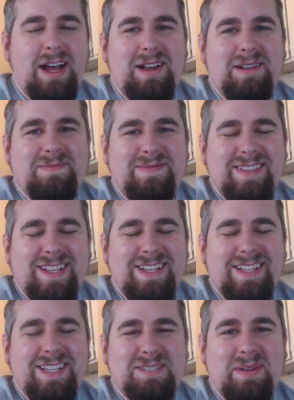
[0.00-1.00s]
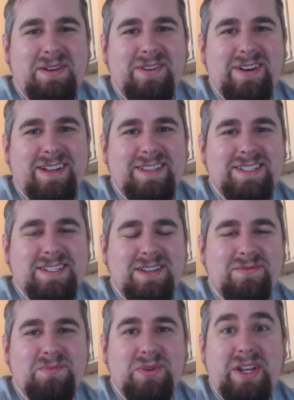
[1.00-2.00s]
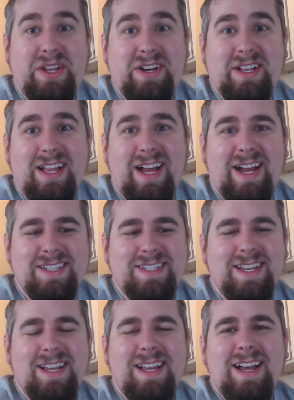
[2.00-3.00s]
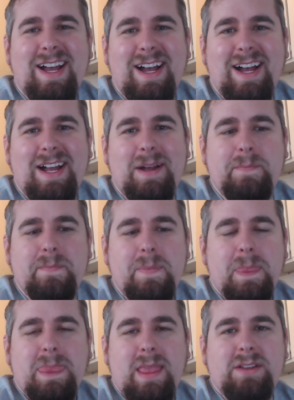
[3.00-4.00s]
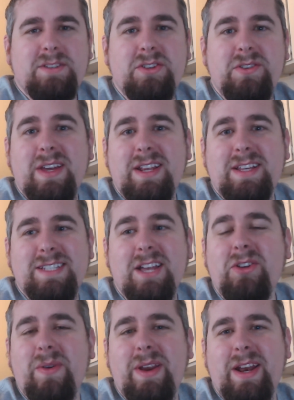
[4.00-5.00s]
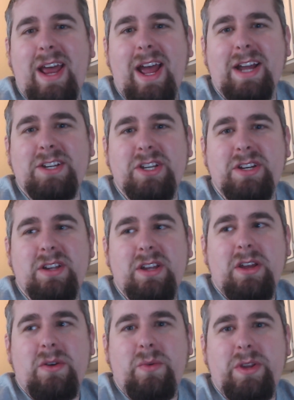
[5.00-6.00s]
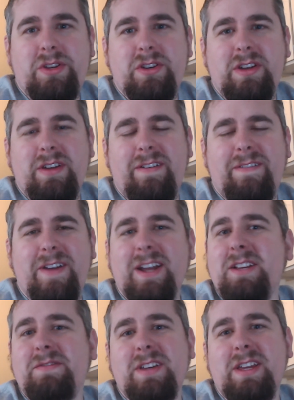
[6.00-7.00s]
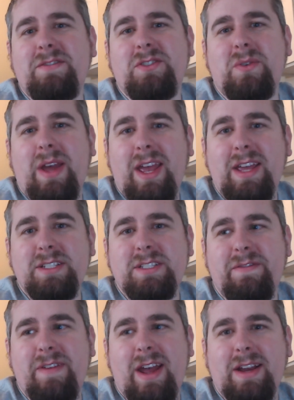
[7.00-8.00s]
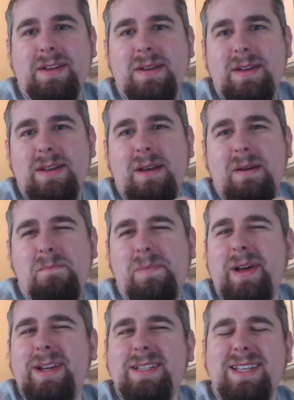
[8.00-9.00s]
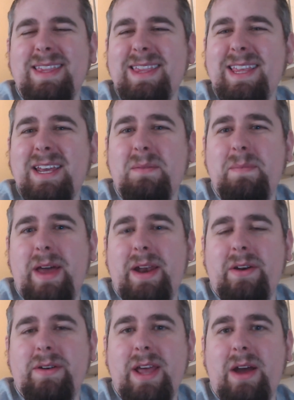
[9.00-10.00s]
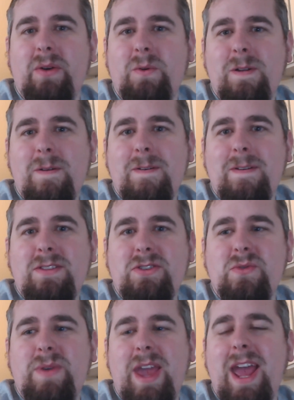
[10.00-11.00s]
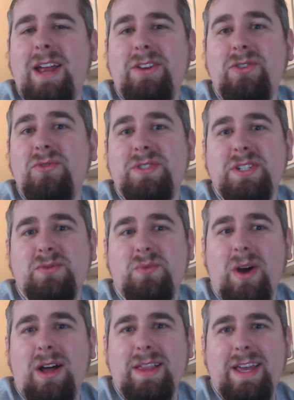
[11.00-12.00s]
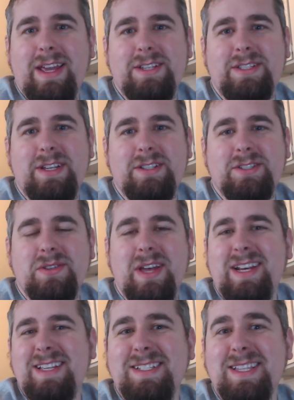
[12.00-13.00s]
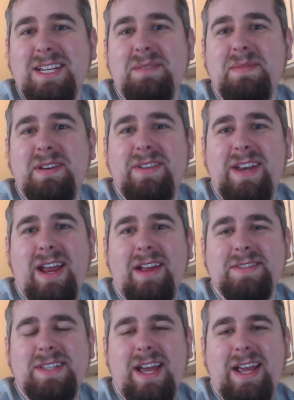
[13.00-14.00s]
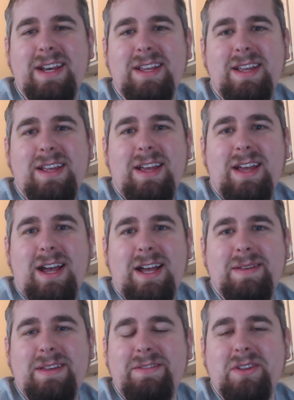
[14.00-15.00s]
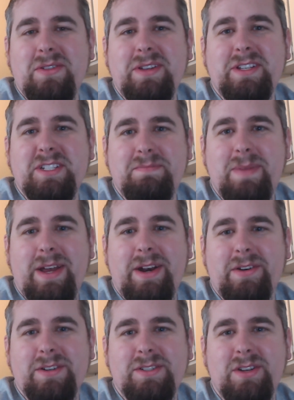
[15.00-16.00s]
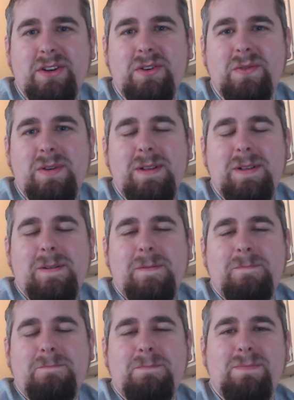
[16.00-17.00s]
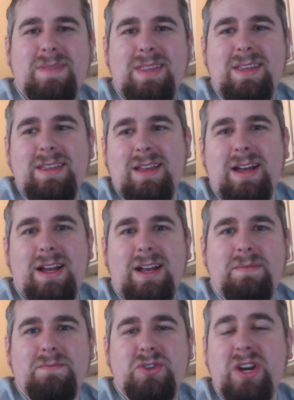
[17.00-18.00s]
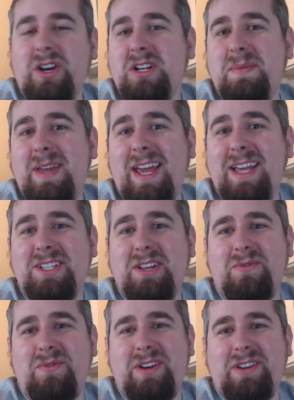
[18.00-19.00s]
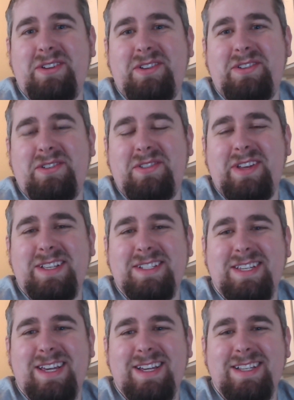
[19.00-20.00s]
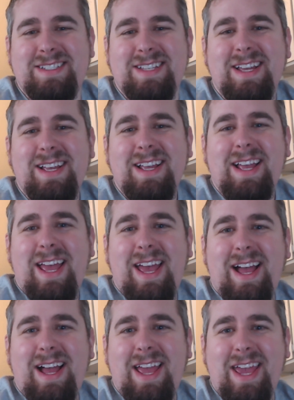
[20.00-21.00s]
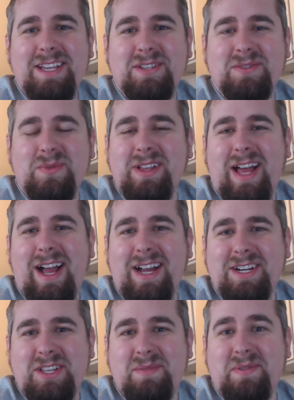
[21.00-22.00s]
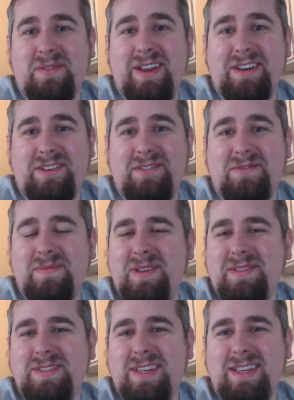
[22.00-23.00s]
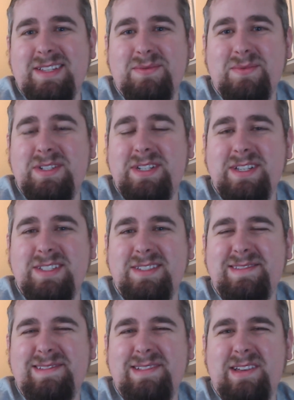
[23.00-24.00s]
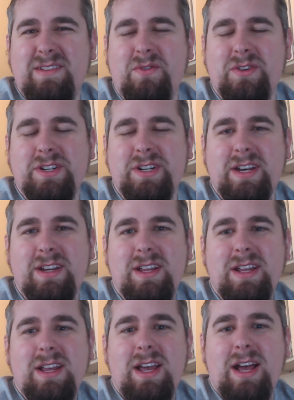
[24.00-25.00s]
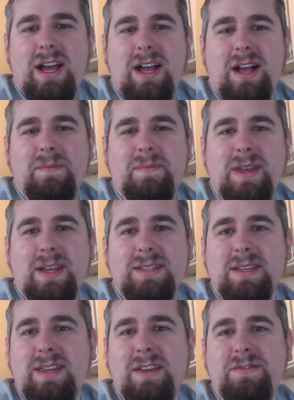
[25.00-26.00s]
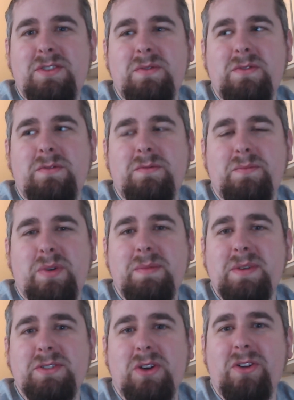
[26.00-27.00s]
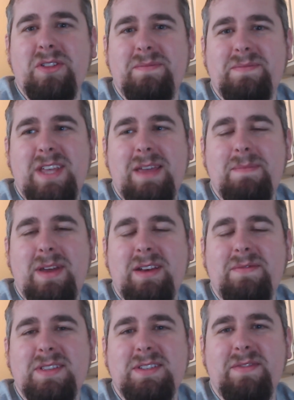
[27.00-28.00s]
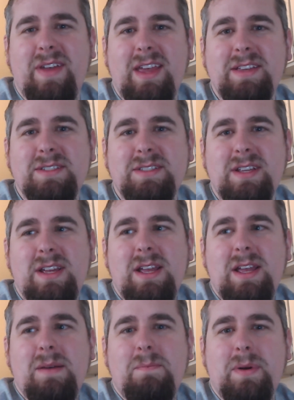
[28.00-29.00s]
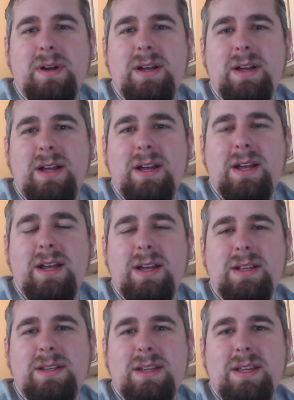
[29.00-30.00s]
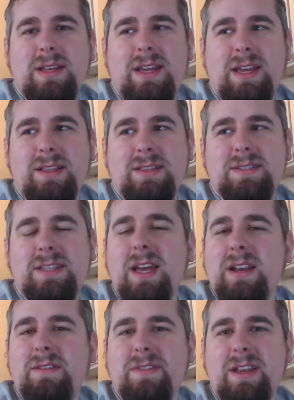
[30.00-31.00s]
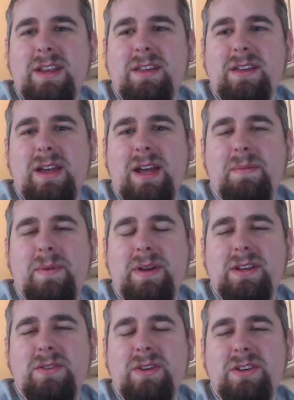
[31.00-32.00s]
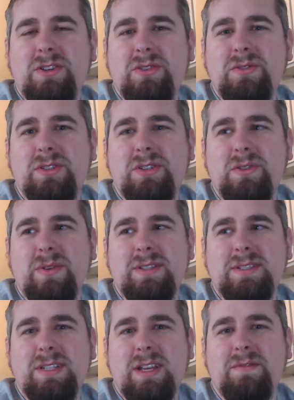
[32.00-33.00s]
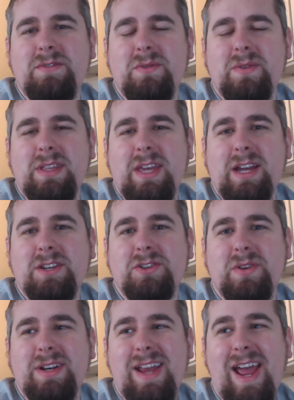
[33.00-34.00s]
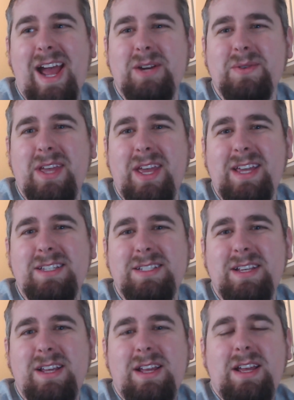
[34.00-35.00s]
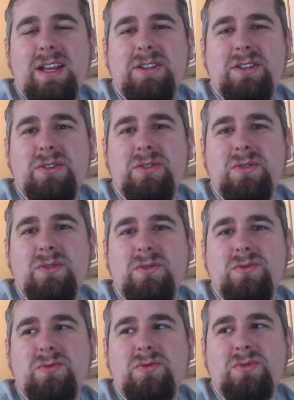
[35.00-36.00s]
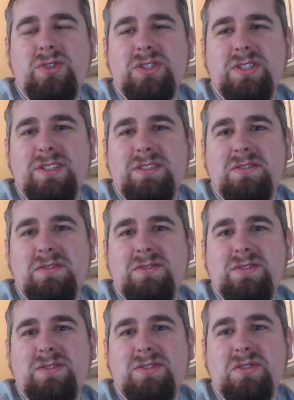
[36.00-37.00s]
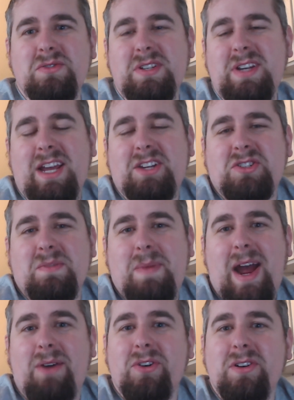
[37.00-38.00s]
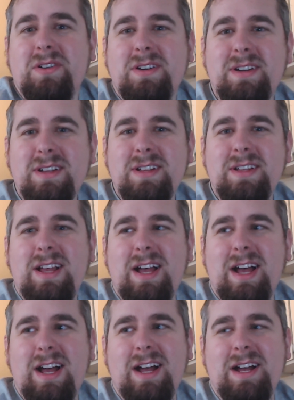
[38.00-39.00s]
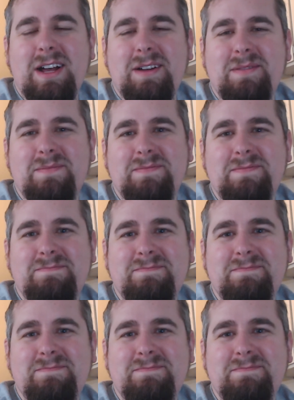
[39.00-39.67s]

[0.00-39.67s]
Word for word: Um, let, us be real, this is a pretty good class. Um, so you get accelerated action, which effectively gives you a haste effect, but it's a little better. Now, you can't use this while hasted, so that little bit of a downside, uh, even though this is better. So um, try not to be hasted when you do this, because uh, haste will actually prevent you from using this, which is unfortunate um, because it gives you pretty much all the same benefits of haste, but instead of letting, uh, but you can choose to, instead of doing the extra attack with haste, to just use an extra power. Um,